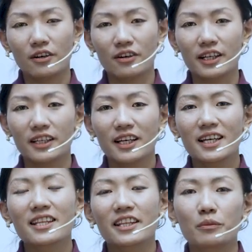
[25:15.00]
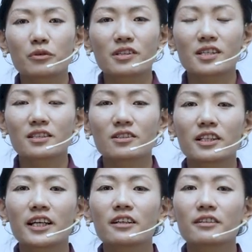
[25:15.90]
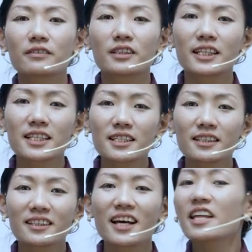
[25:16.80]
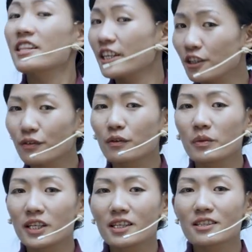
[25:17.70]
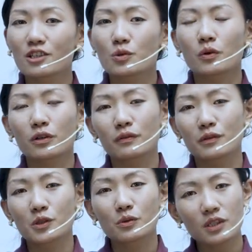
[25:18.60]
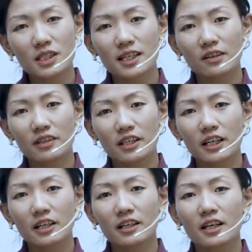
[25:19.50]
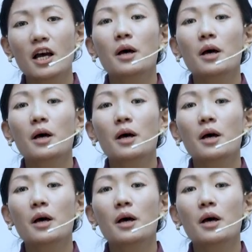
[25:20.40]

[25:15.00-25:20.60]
Alright, that brings us to the end of the lesson. Thank you for being such wonderful students out there.